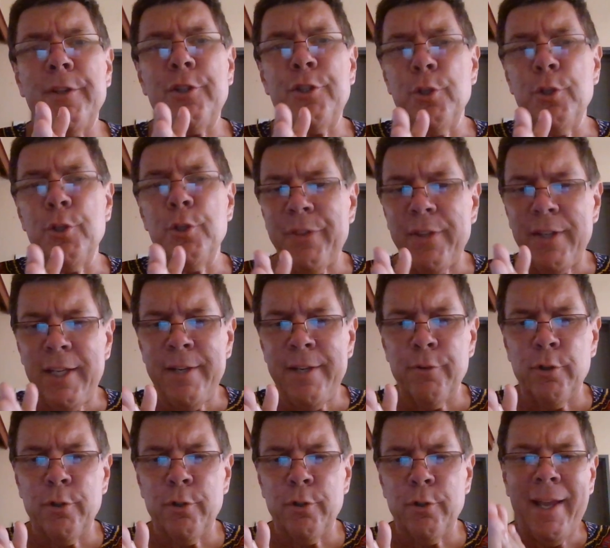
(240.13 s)
that doeth
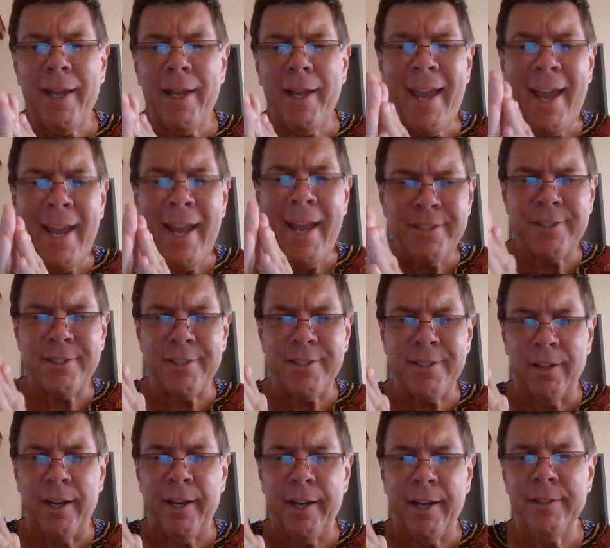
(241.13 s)
evil hates the
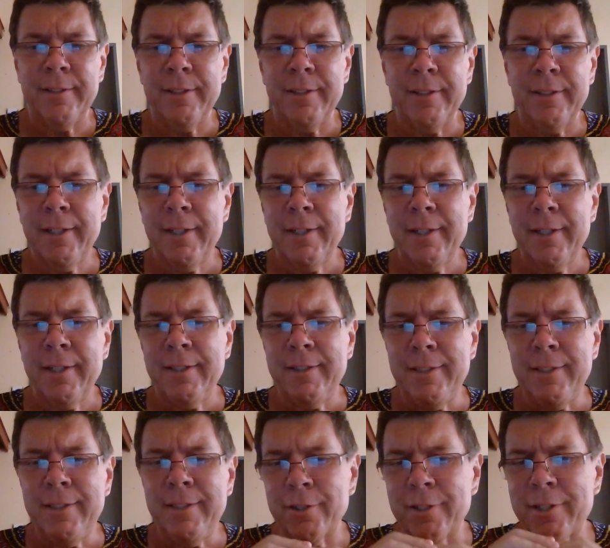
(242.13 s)
light,
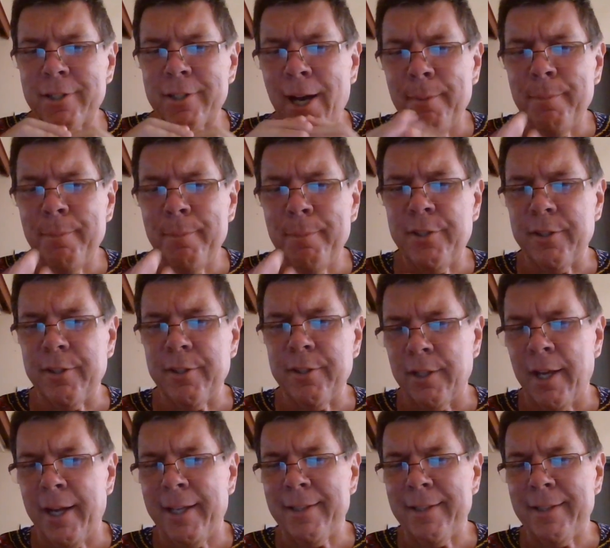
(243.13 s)
neither cometh to the
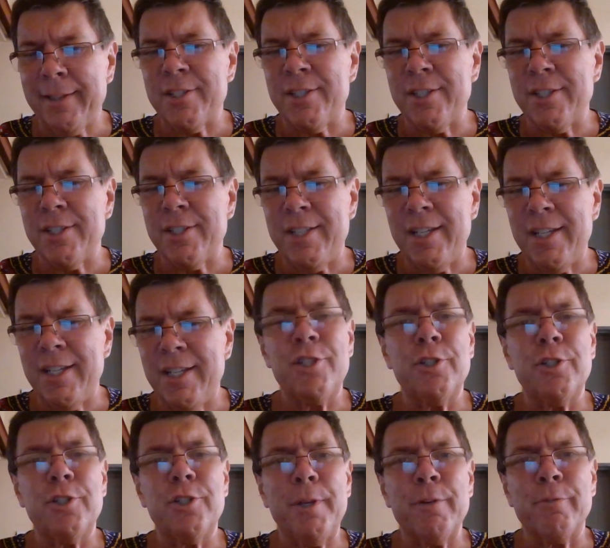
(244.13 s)
light, lest his deeds
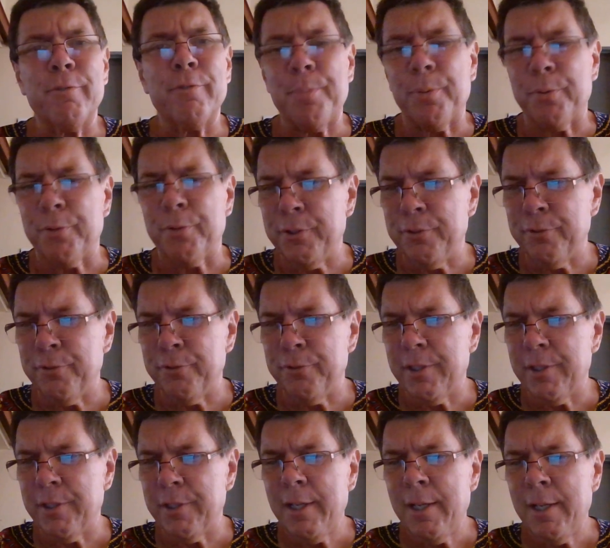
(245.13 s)
should be reproved.
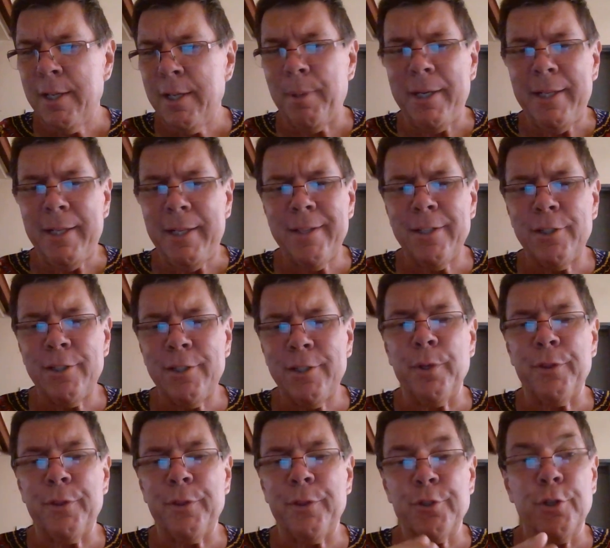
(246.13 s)
But he that
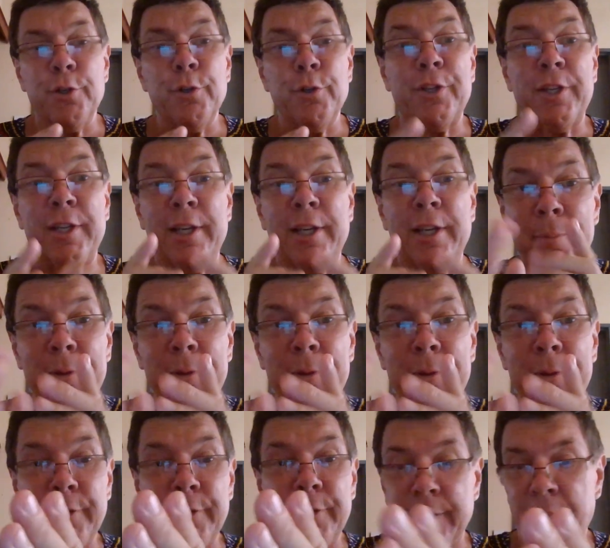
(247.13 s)
doeth truth cometh
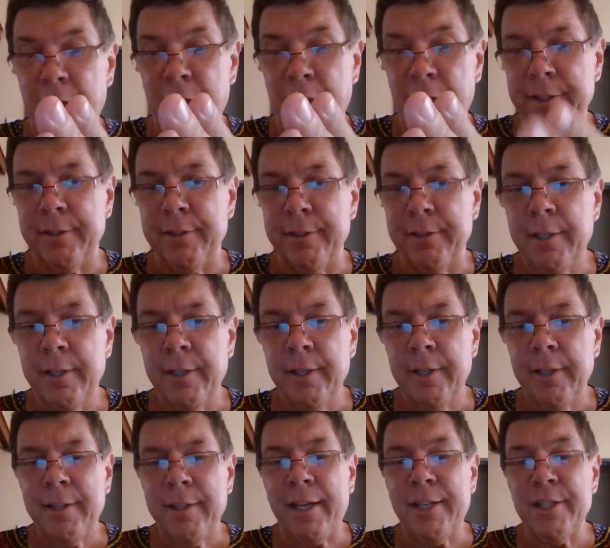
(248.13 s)
to the light,
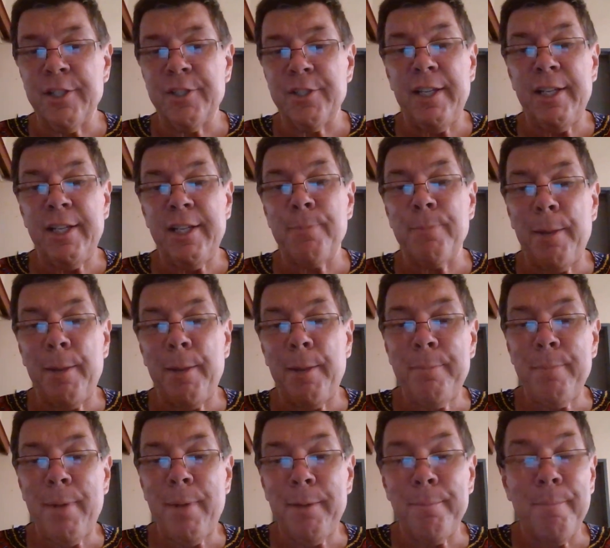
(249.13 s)
that his deeds may be
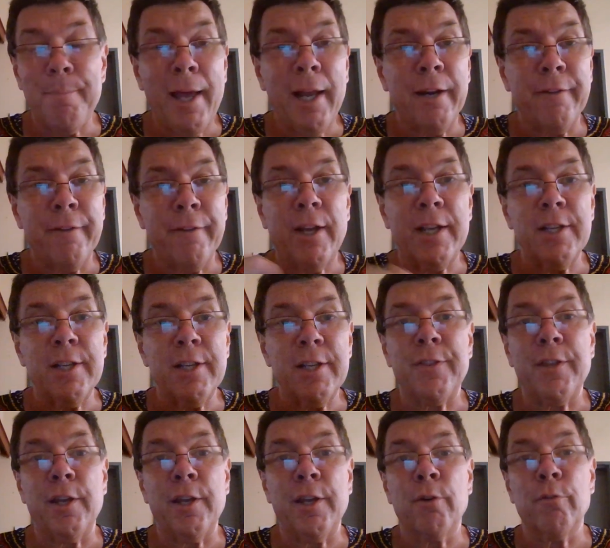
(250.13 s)
made manifest
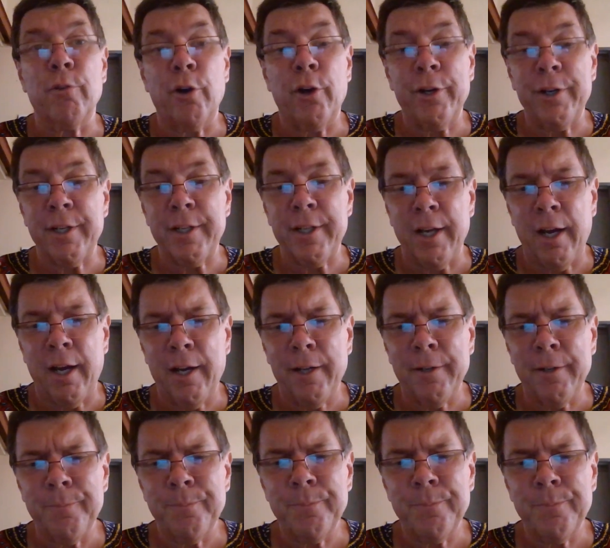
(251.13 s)
that they are wrought in
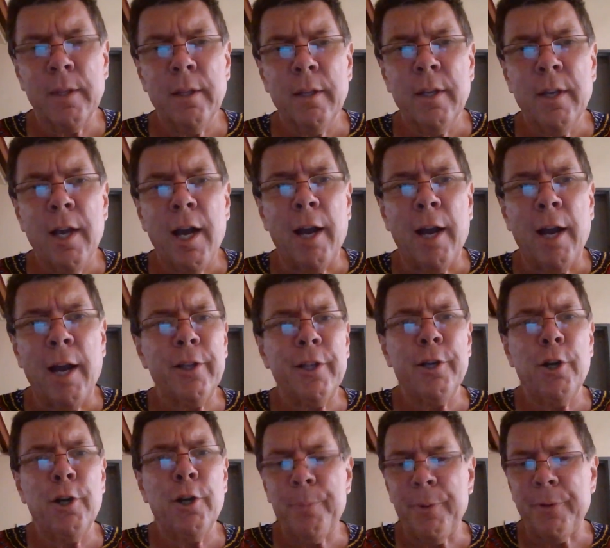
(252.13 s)
God. I really
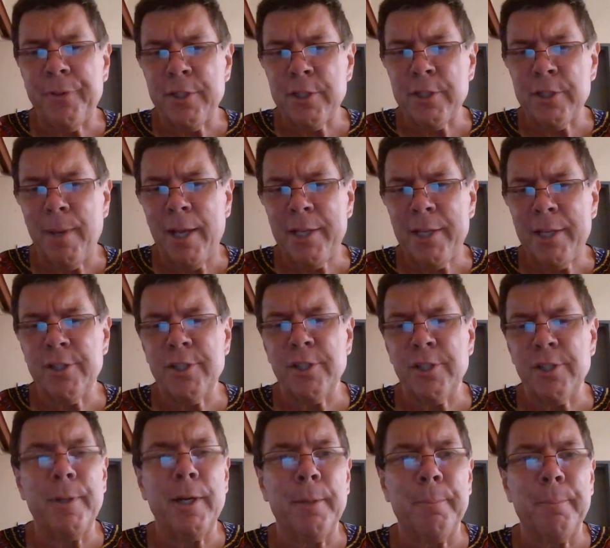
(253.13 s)
hope that this message
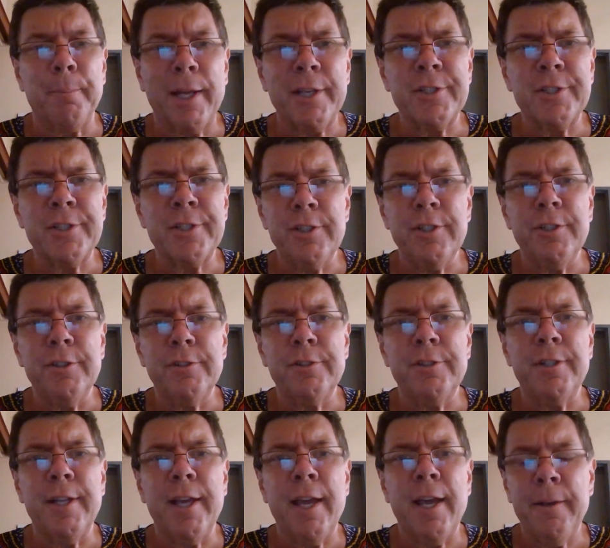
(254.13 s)
has been a blessing to you
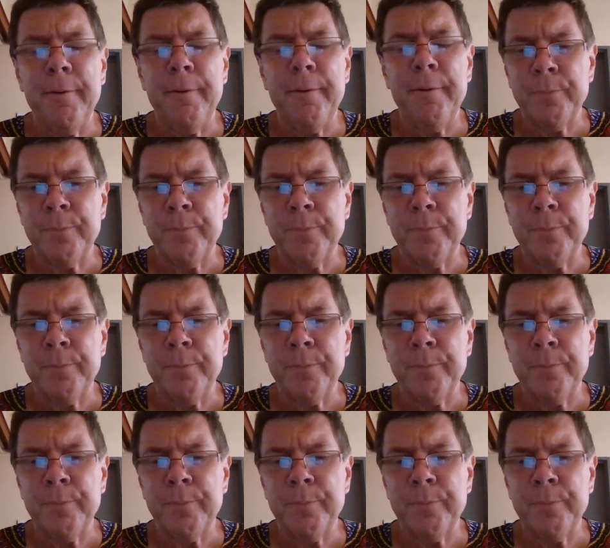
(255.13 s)
today.